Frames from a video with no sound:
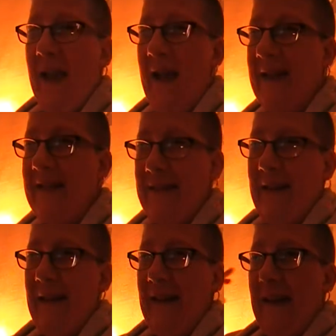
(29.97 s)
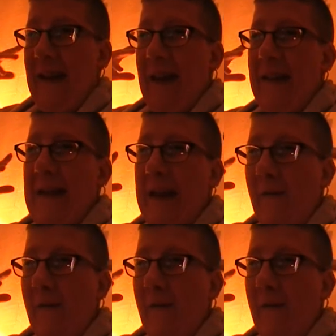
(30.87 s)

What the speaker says: And it's like